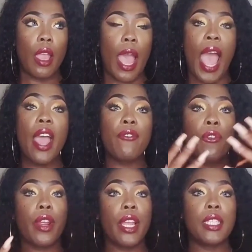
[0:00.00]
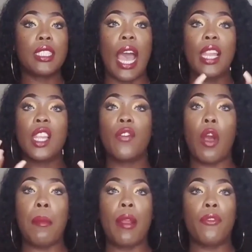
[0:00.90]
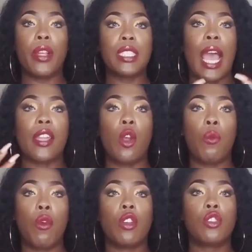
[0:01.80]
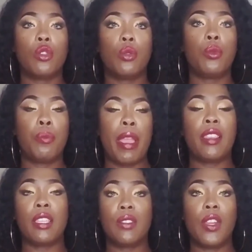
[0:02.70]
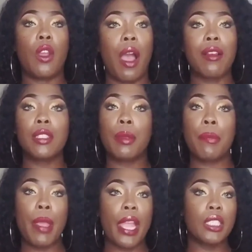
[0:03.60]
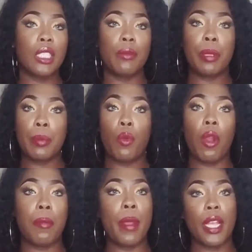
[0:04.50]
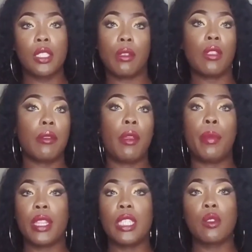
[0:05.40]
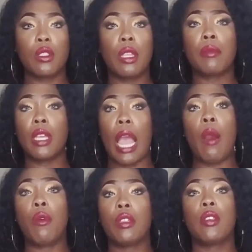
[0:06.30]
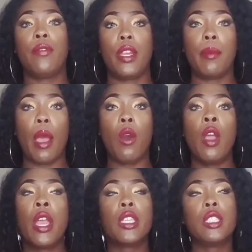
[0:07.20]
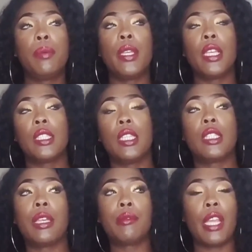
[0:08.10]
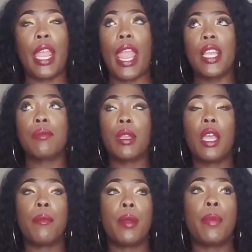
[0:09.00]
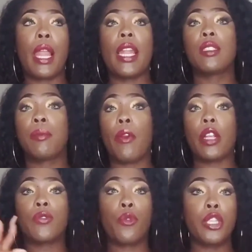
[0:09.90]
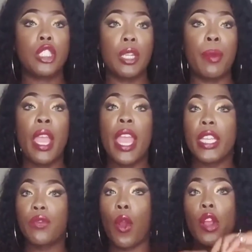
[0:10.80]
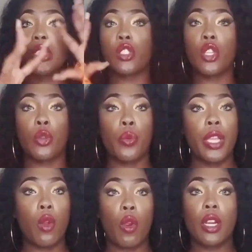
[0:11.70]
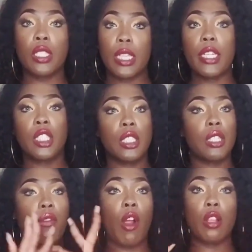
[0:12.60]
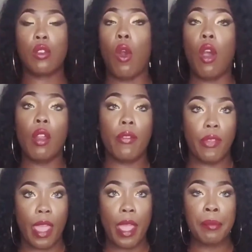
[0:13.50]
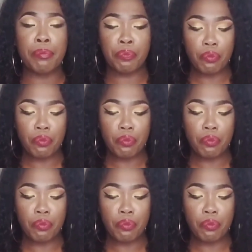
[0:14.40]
I have friends. I love all my friends. I don't want to make this video out to be a bashing of people or a bashing of something, but this was something I wanted to vent about just because this subject has been coming up a lot as far as friendship, as far as the Greek organizations, as far as all of that.